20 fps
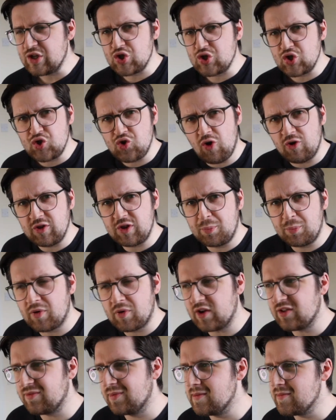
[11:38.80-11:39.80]
just tried to
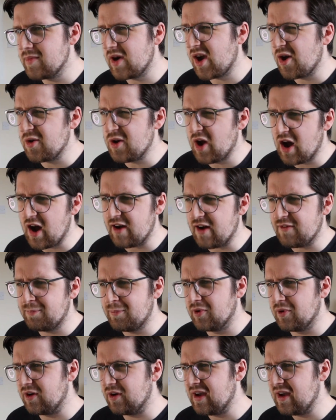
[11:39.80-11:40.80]
press me in my own half,
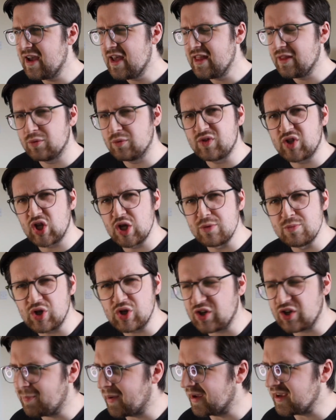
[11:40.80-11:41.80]
but there was too
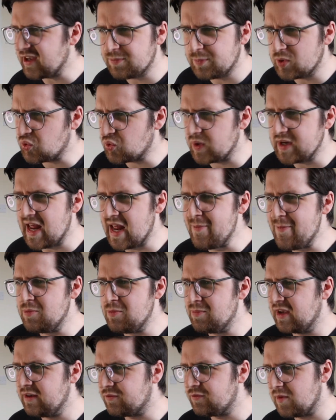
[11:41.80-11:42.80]
much space between him and
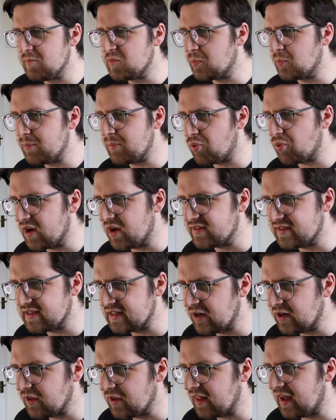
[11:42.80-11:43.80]
me for him to be pressing
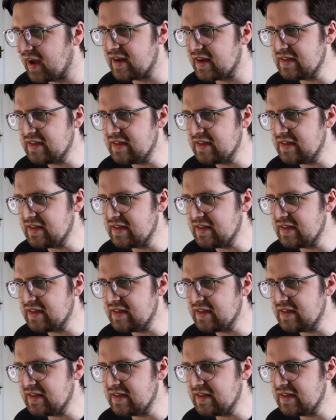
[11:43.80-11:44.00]
like that.